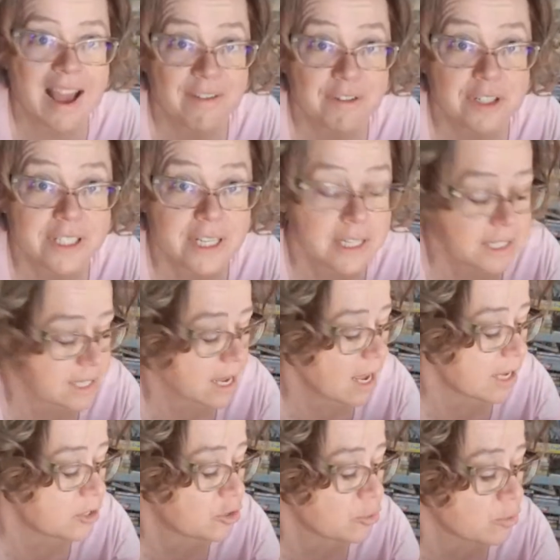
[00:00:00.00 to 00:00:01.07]
ever since
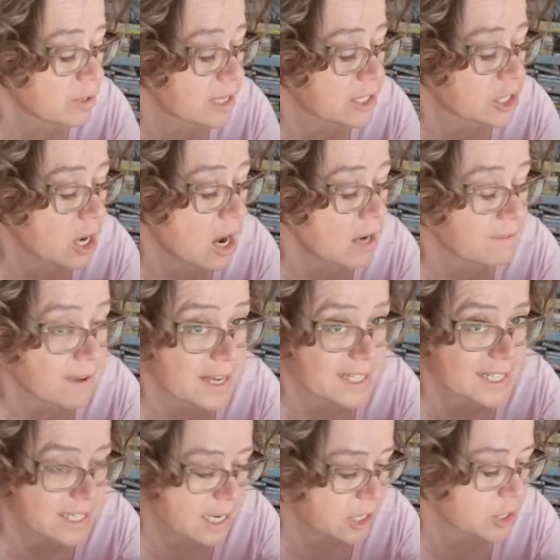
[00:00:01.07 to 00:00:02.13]
I do the dog
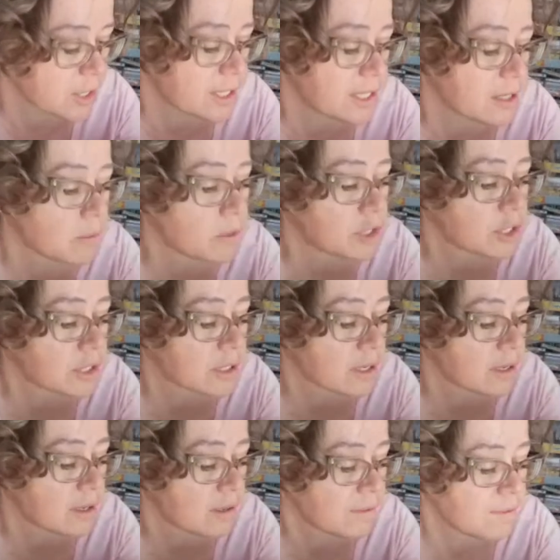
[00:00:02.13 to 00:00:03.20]
vaccinations here, which
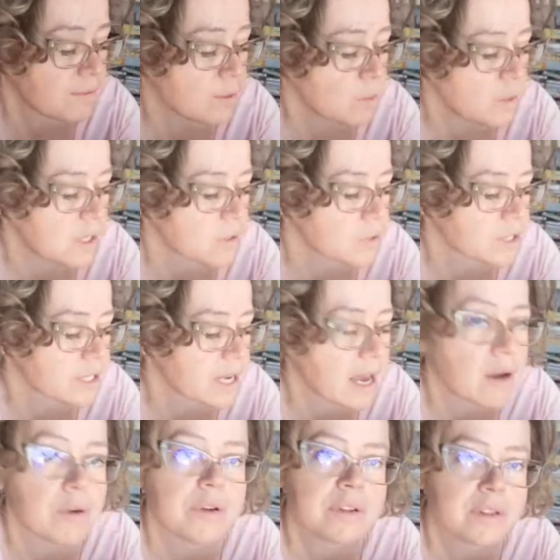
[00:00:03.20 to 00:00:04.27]
is a few
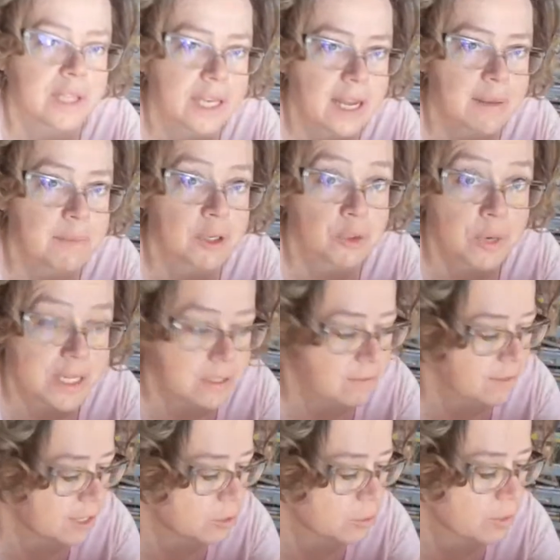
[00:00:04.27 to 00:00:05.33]
years now that I'm
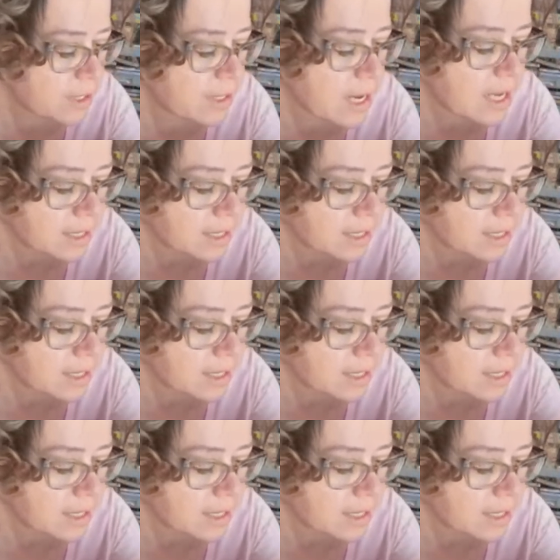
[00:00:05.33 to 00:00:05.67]
aggressively doing